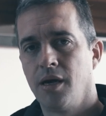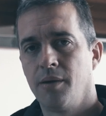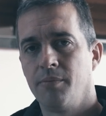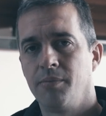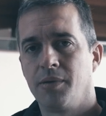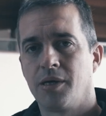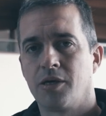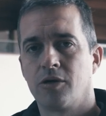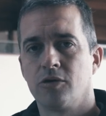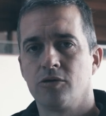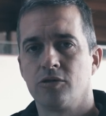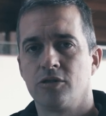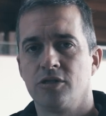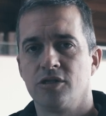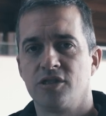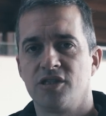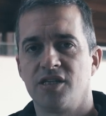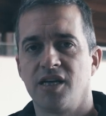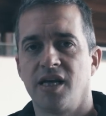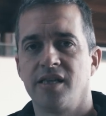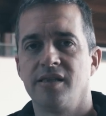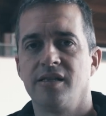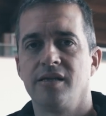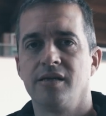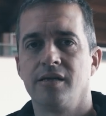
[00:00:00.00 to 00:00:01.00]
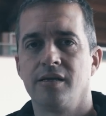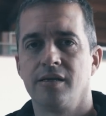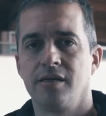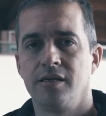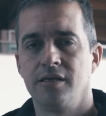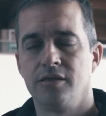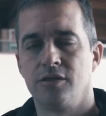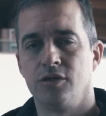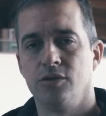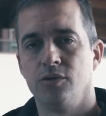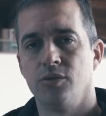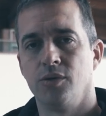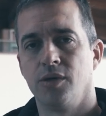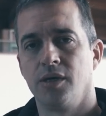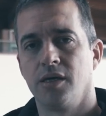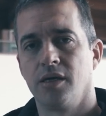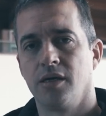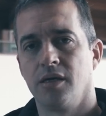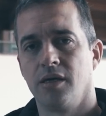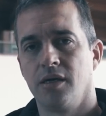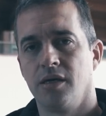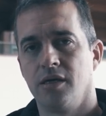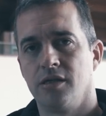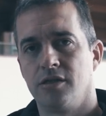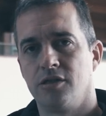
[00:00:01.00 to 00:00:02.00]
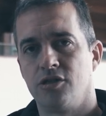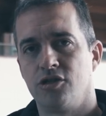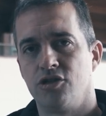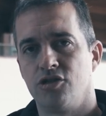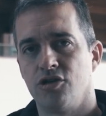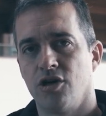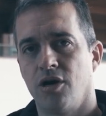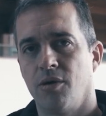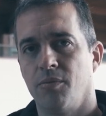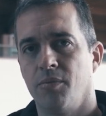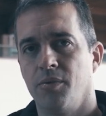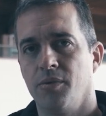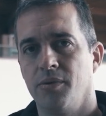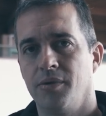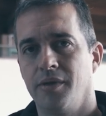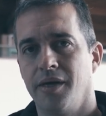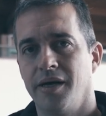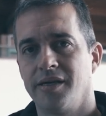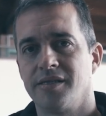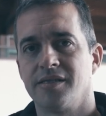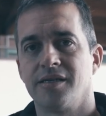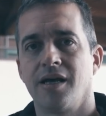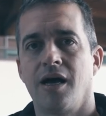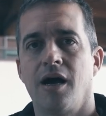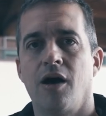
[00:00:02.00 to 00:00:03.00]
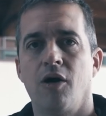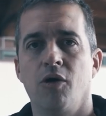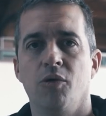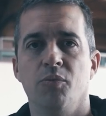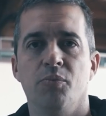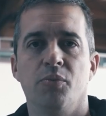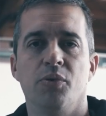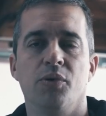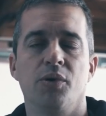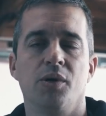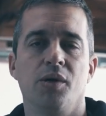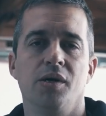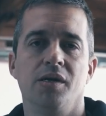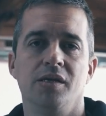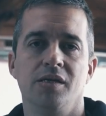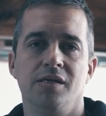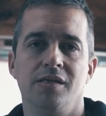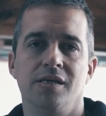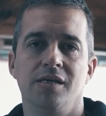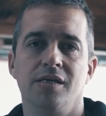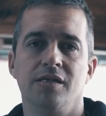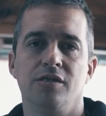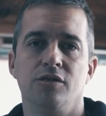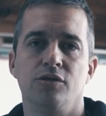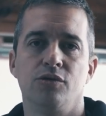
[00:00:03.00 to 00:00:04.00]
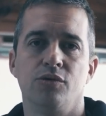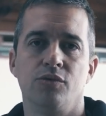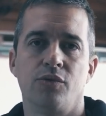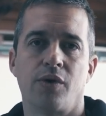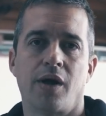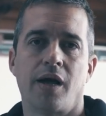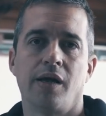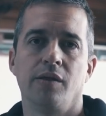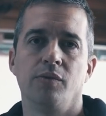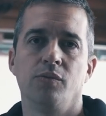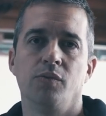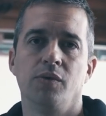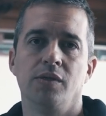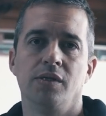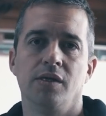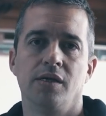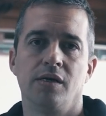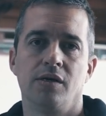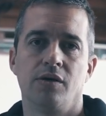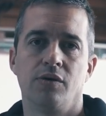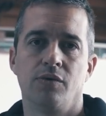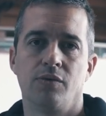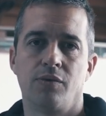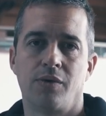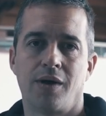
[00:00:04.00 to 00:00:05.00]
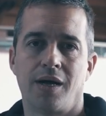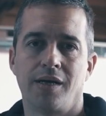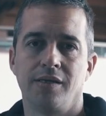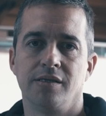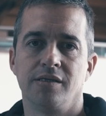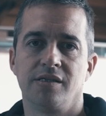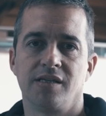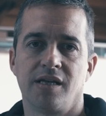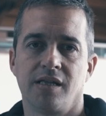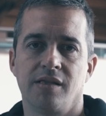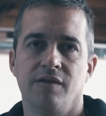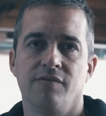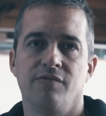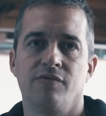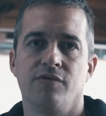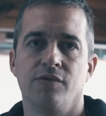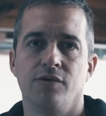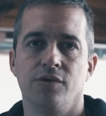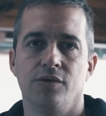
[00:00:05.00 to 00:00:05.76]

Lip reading: because the saddle is doing its job. That's how important it is to ride with the right saddle for